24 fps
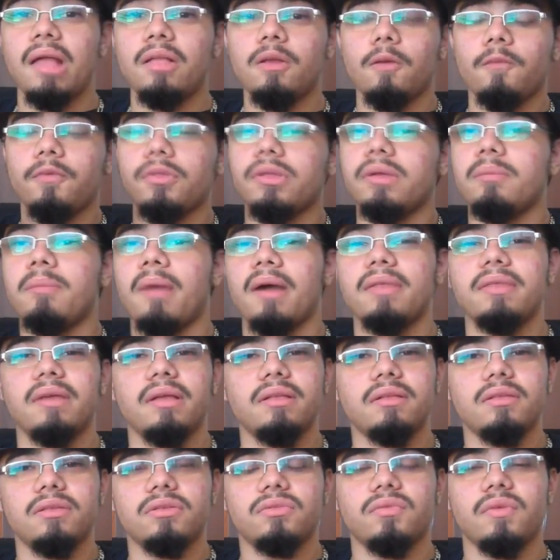And hopefully by the
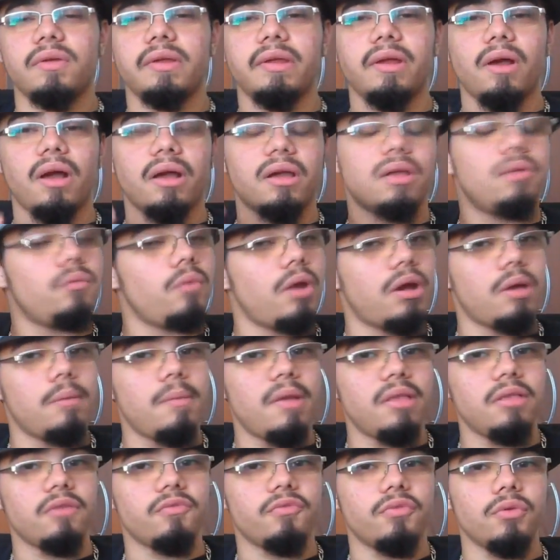end of this video I can
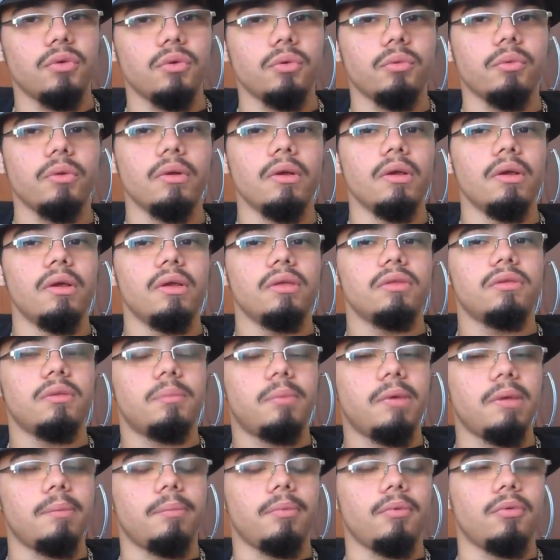recommend a few to
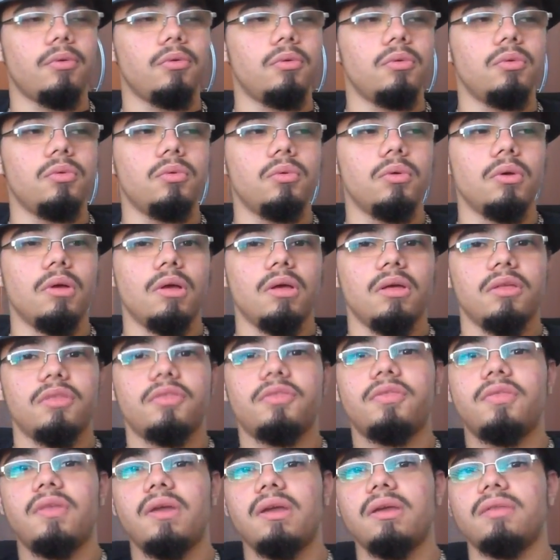people who
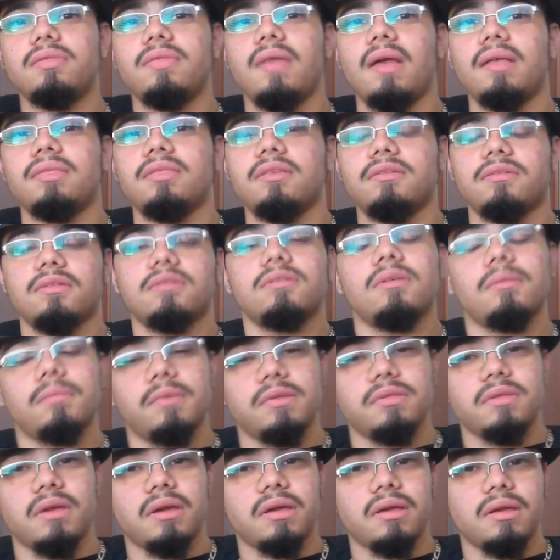think that this is
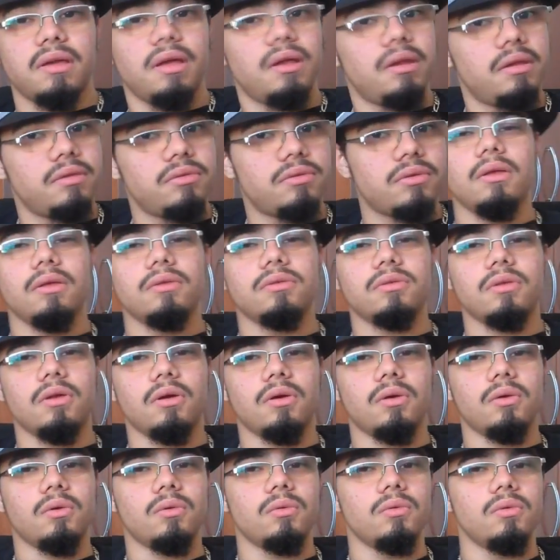something they could get into.
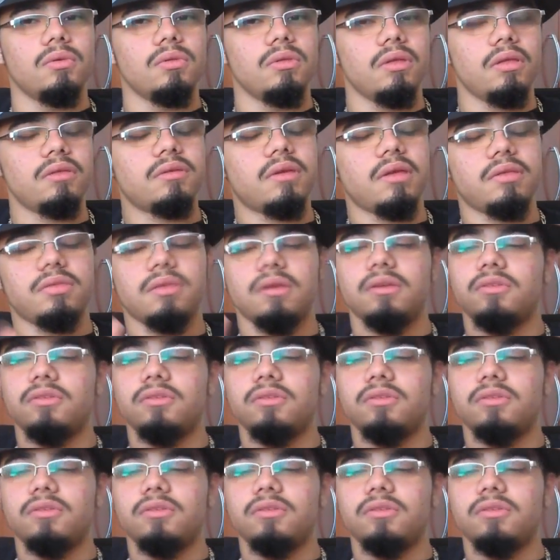So let's get